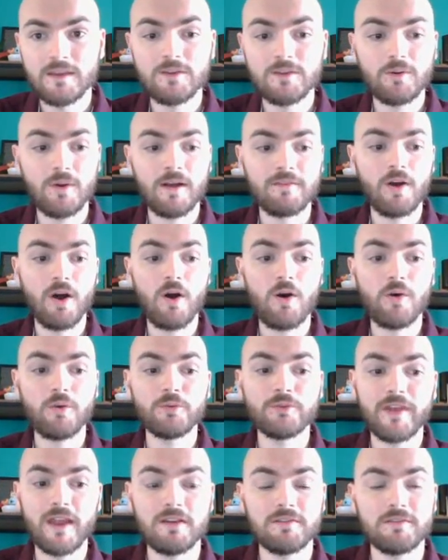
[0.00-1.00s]
You have a
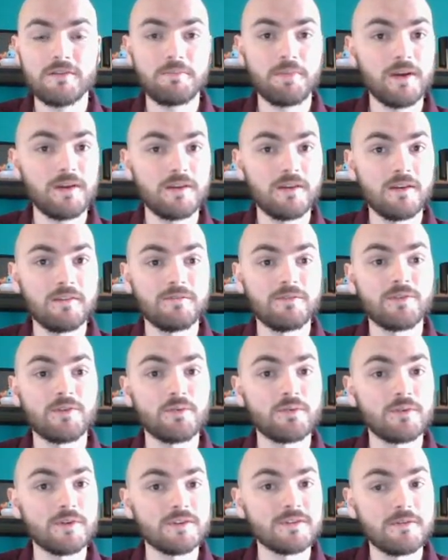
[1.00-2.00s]
whole terabyte of
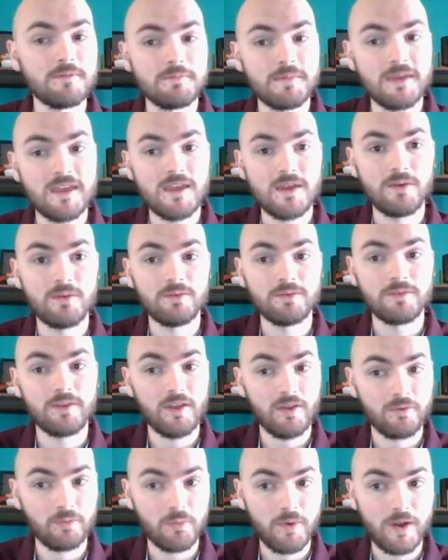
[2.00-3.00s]
storage to be used
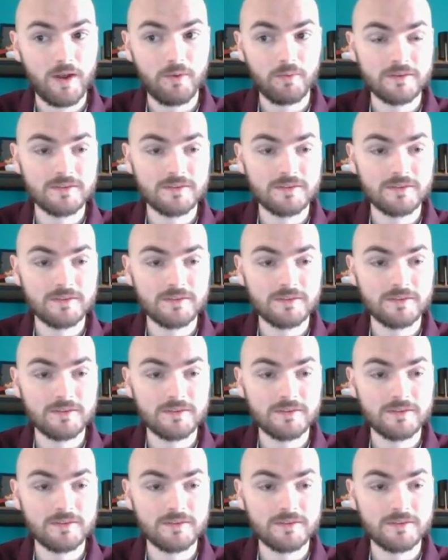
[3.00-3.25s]
as well,